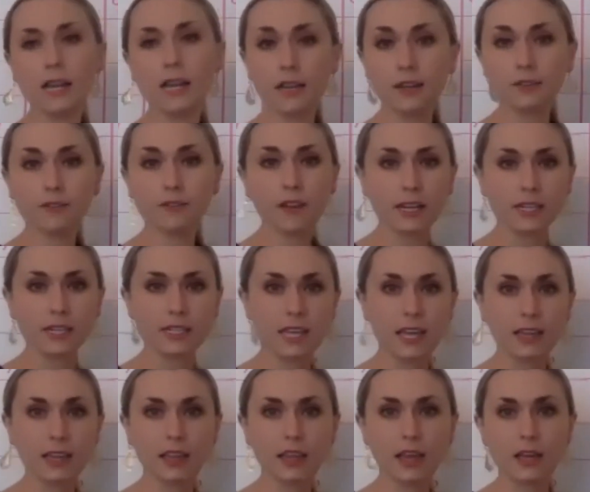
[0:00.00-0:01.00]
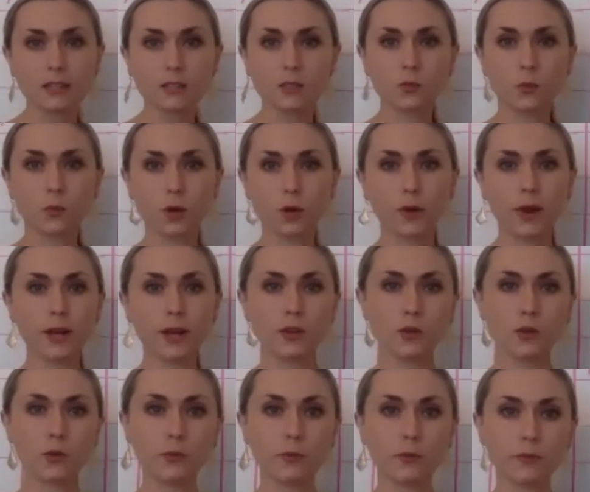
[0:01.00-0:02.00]
to find 10 less. What do I
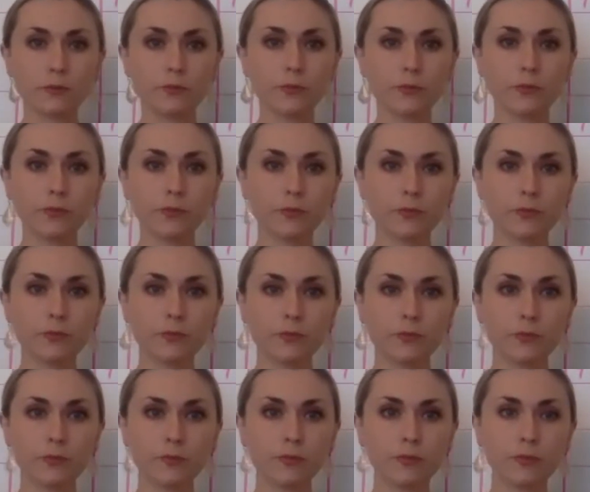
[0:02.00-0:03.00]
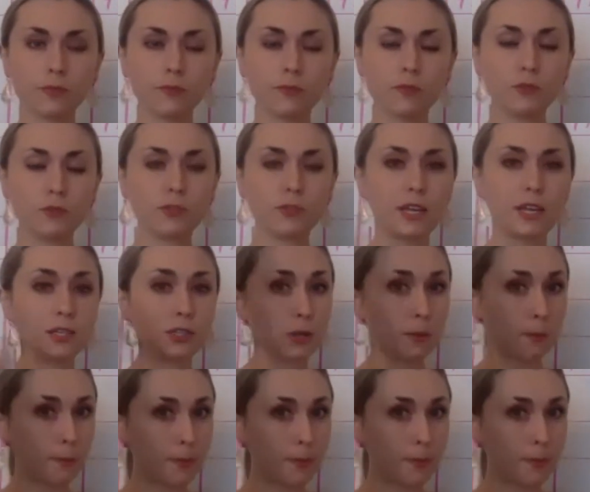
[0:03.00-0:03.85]
do? You said jump